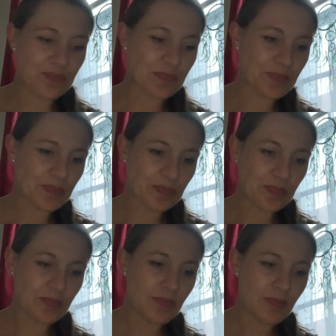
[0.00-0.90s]

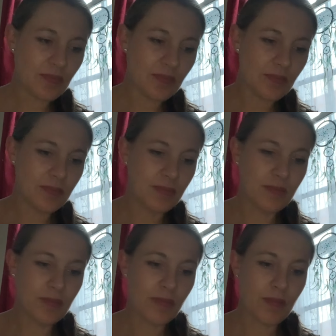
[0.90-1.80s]
No one is speaking in this clip.